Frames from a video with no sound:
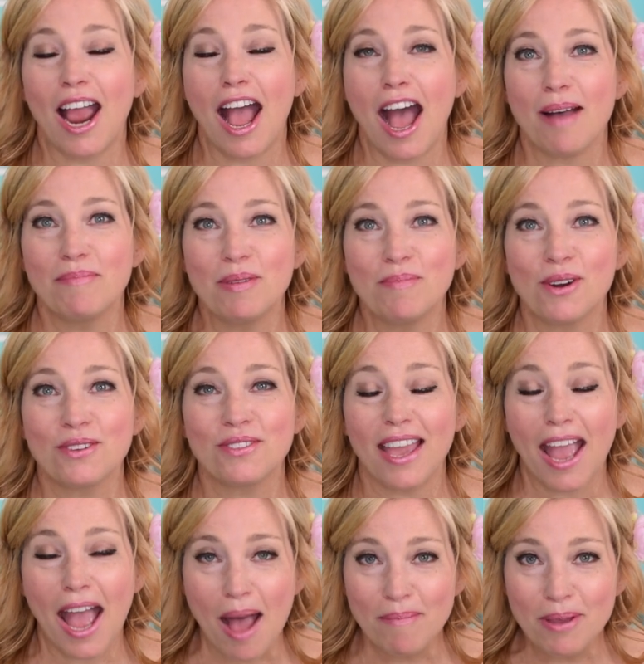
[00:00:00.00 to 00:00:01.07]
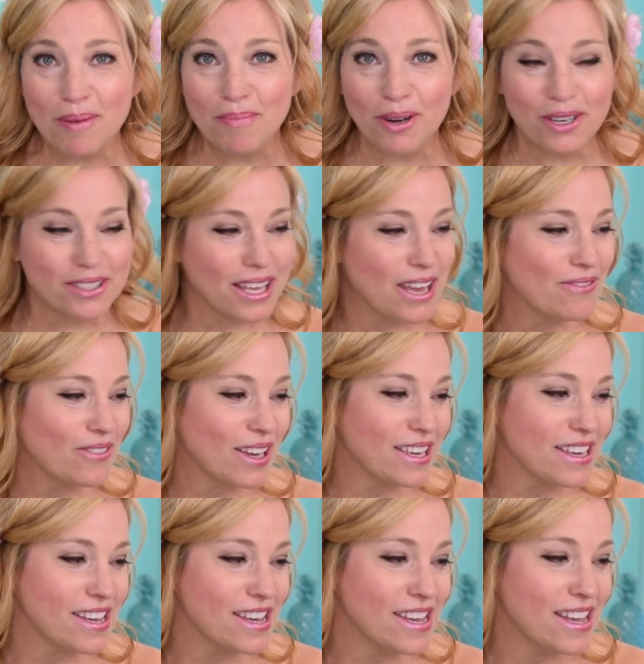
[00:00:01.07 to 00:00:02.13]
a happy birthday. Happy birthday,
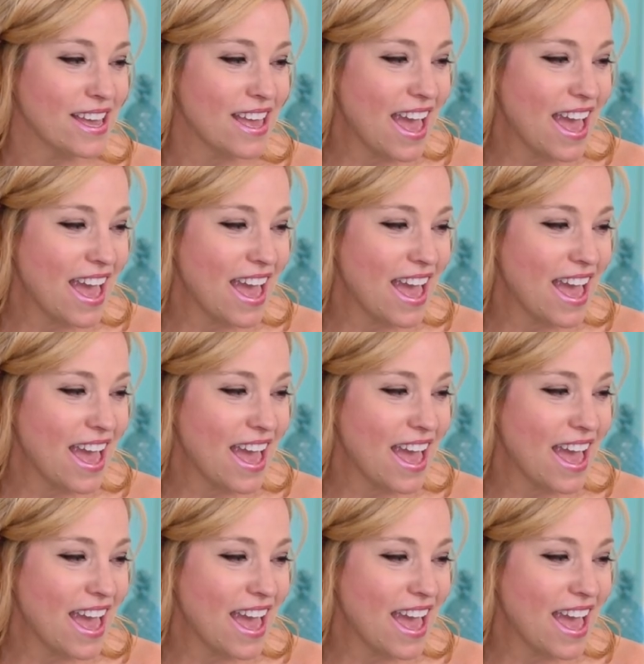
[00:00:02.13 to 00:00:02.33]
Vicki.